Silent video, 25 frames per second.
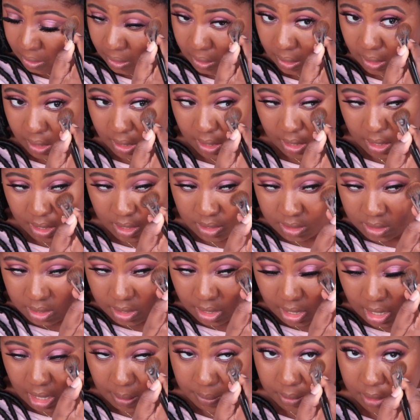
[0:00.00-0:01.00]
And the
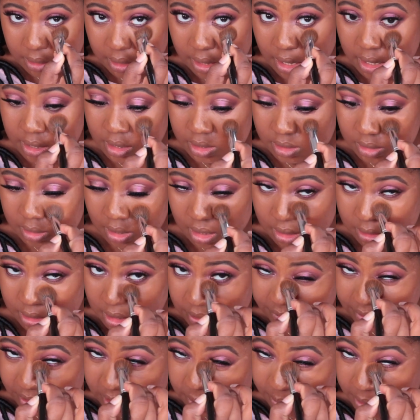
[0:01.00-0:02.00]
applicator does
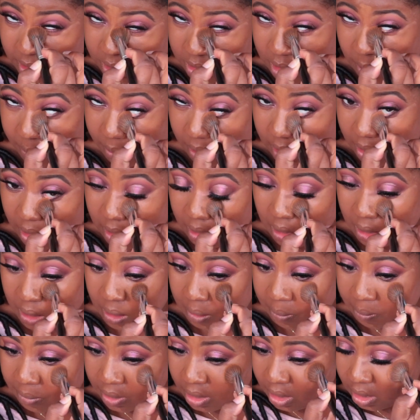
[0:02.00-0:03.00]
have a sponge applicator,
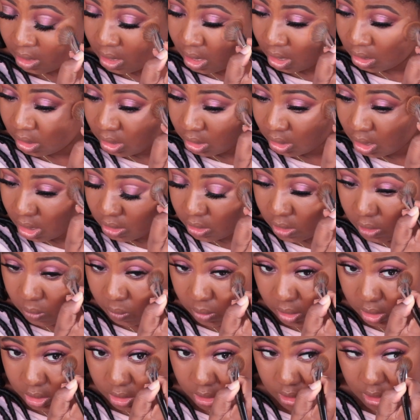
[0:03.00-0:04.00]
but I think I know
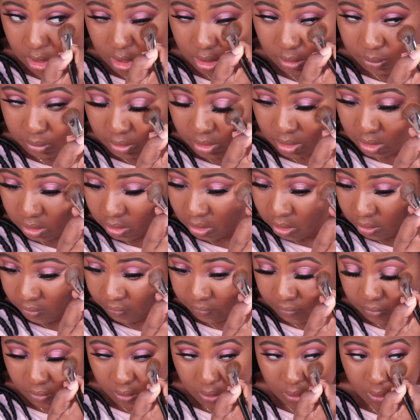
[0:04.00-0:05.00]
what shade I'm gonna go
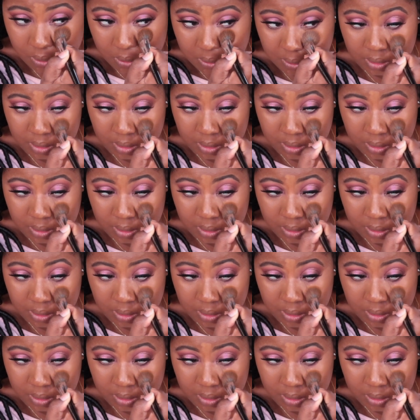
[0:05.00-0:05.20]
for.